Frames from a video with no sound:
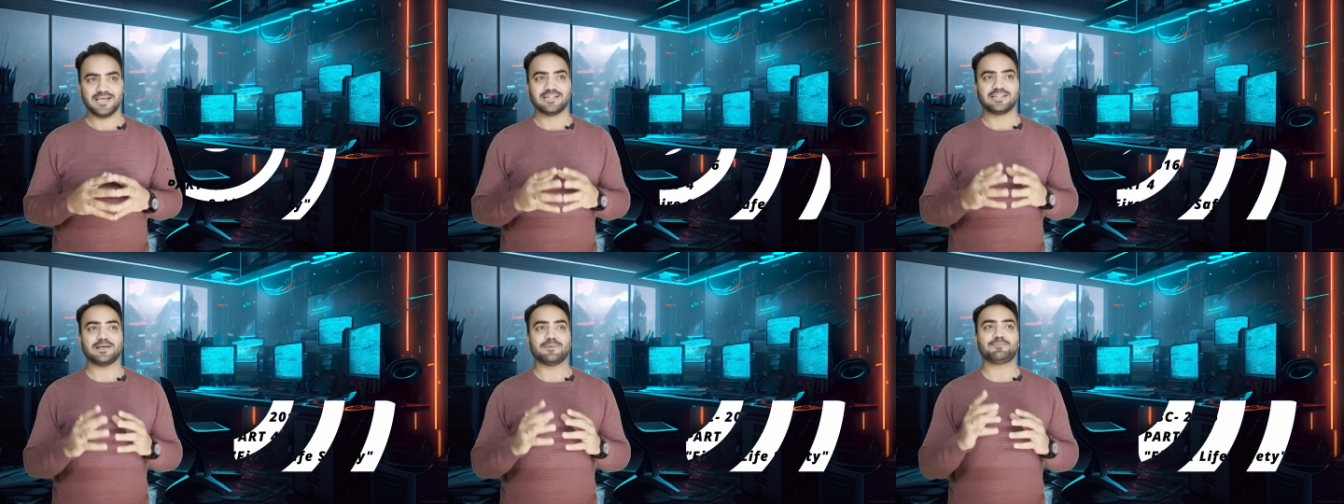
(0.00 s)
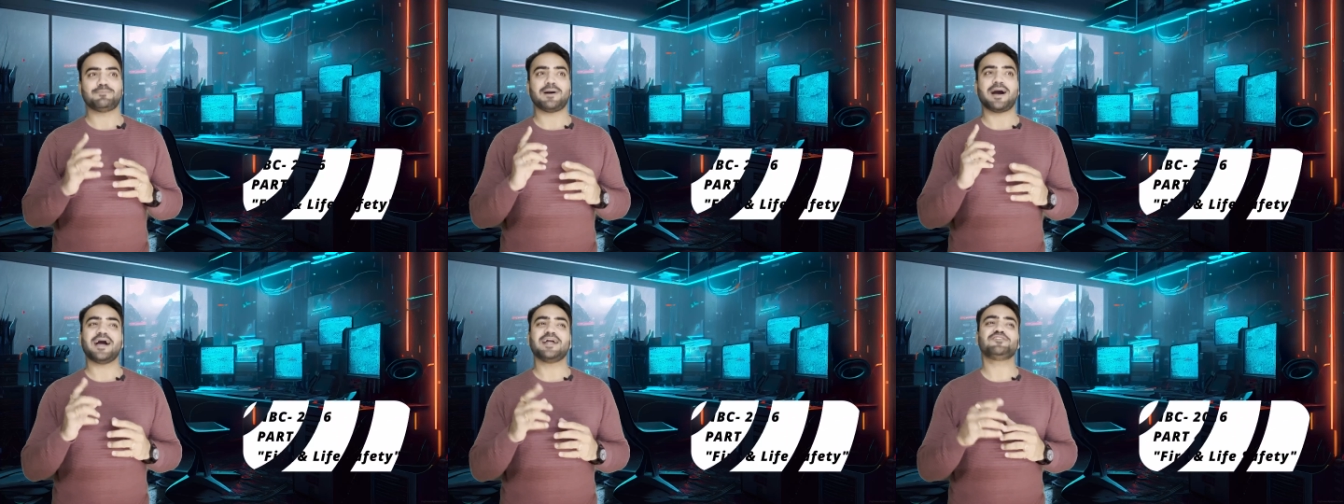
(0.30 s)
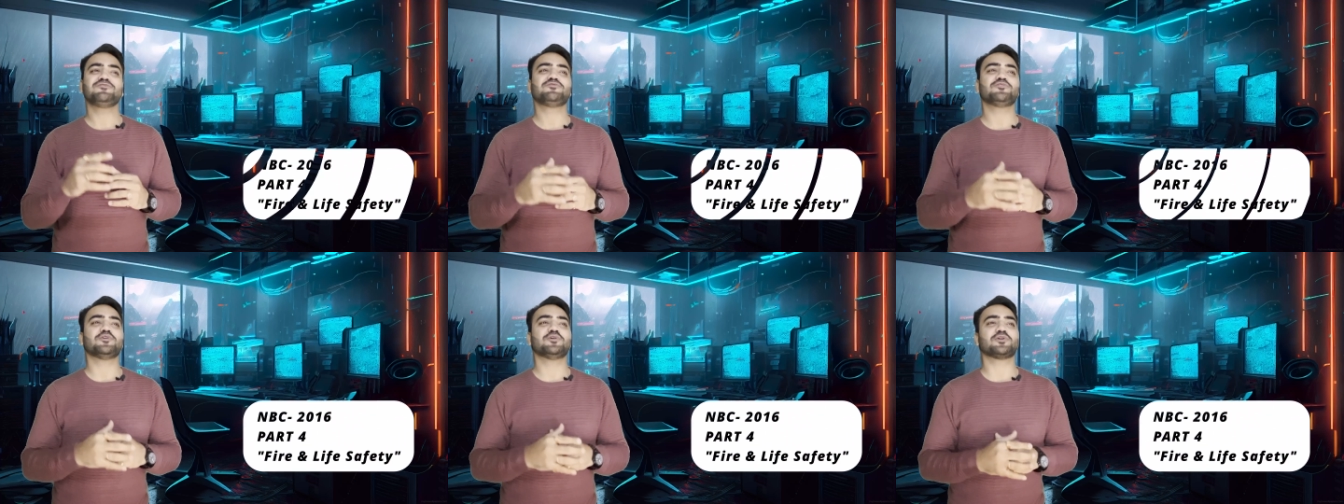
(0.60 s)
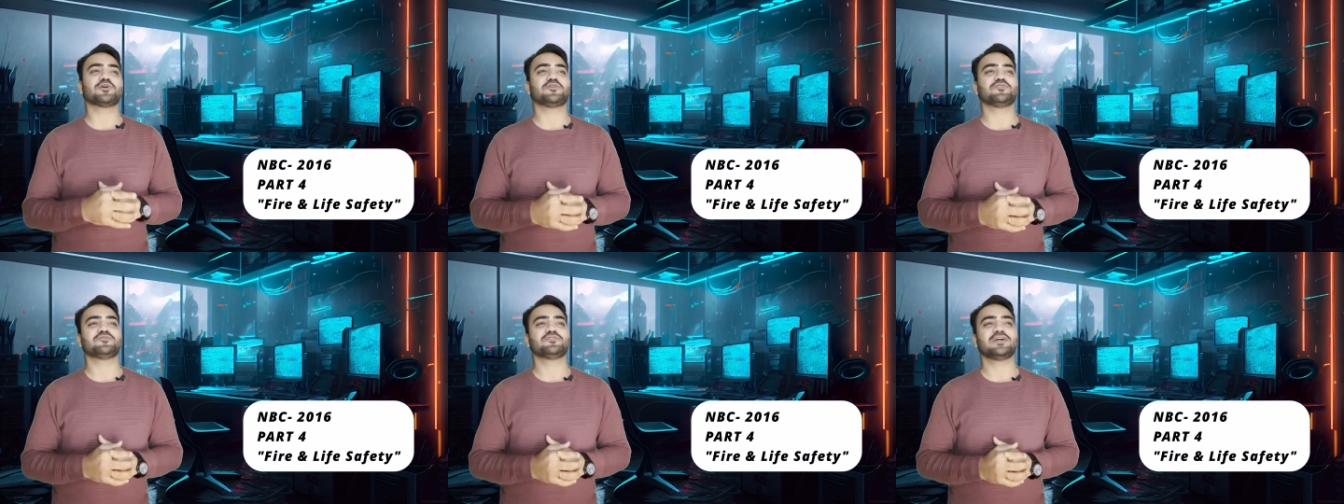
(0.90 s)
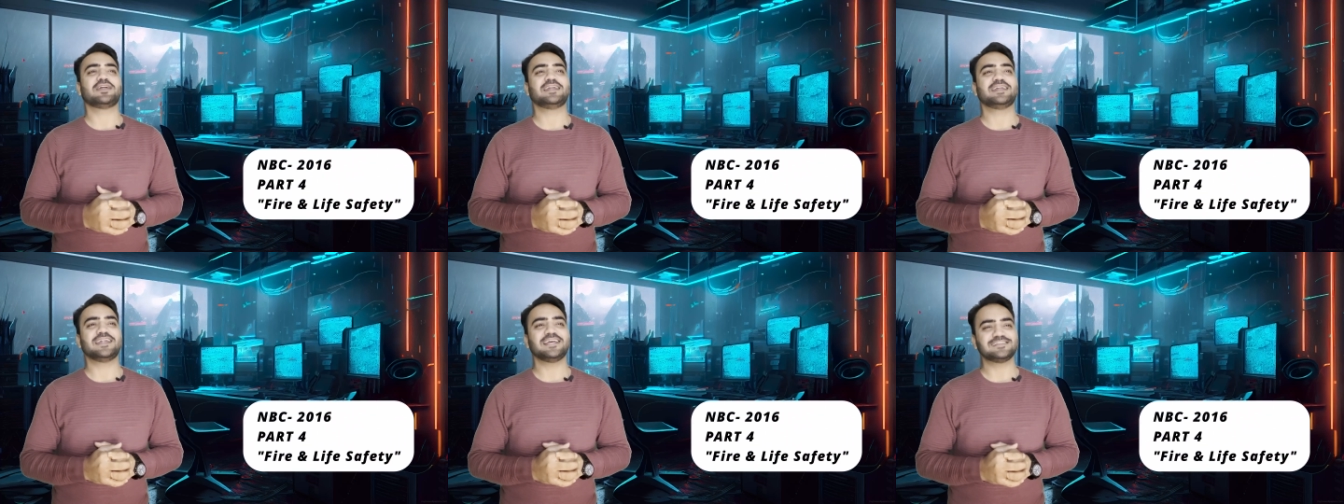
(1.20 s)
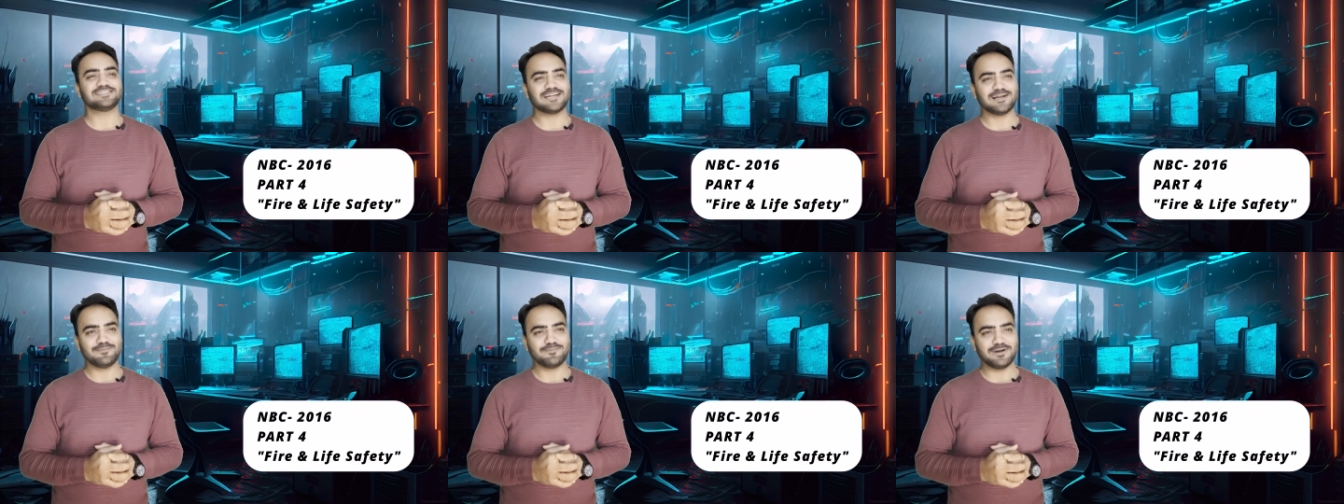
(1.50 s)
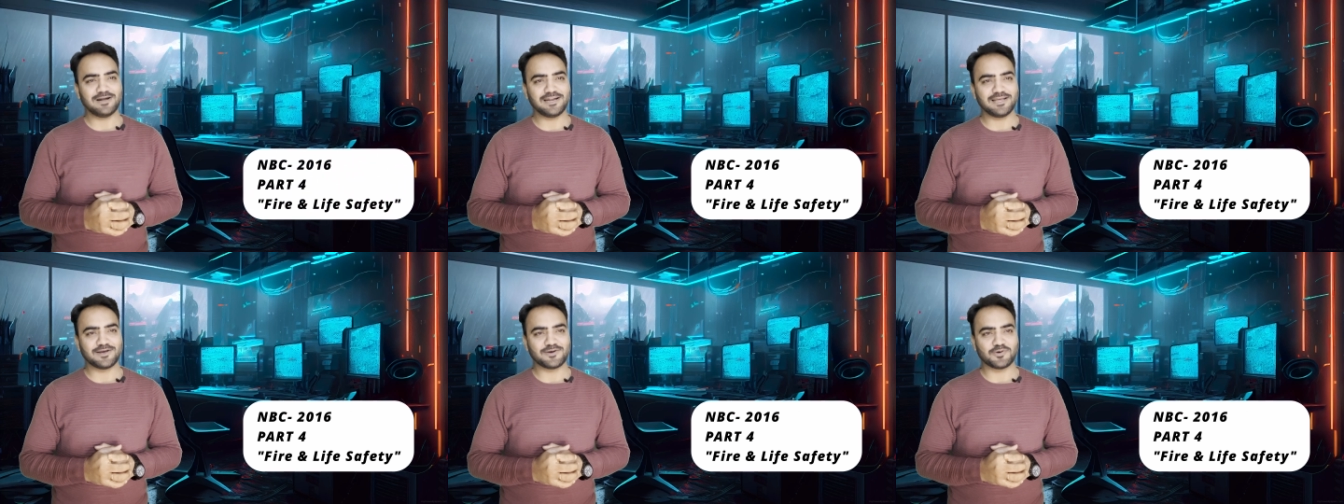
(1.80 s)
The part 4 of National
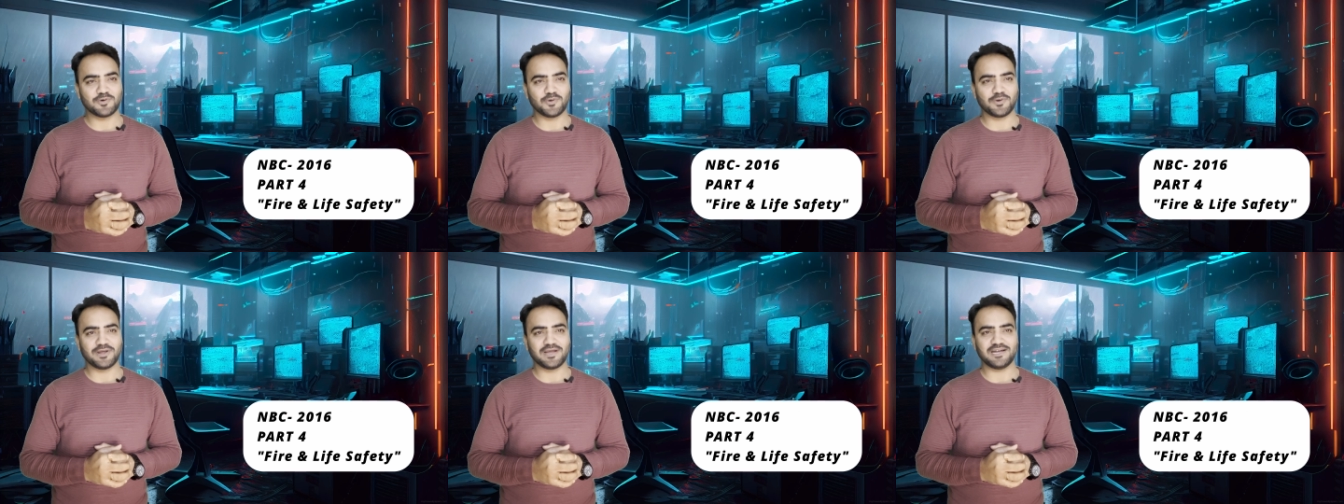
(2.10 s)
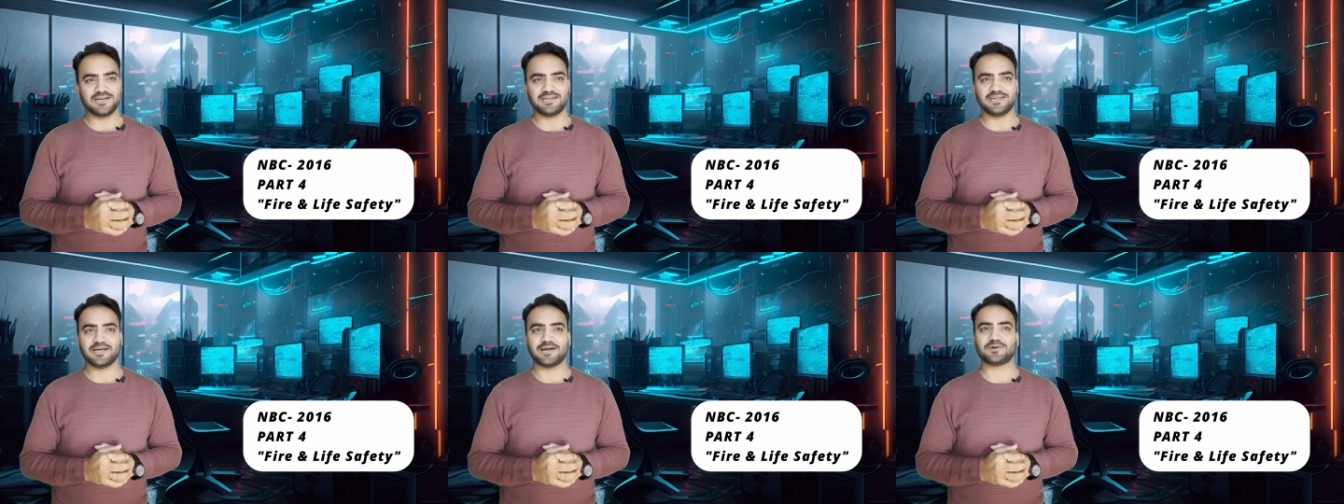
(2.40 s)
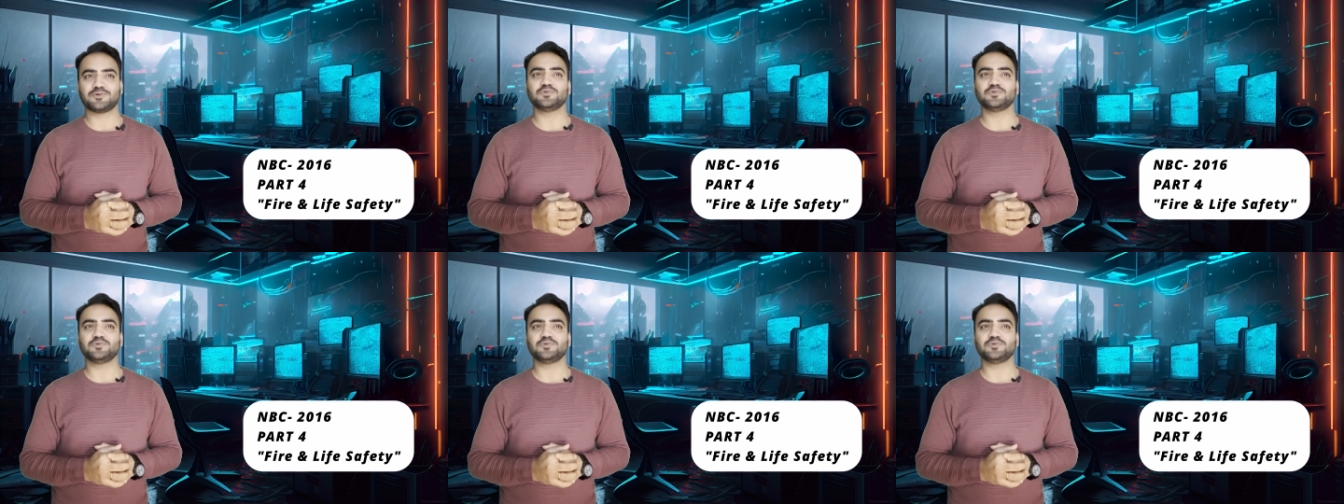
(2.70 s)
Building Code India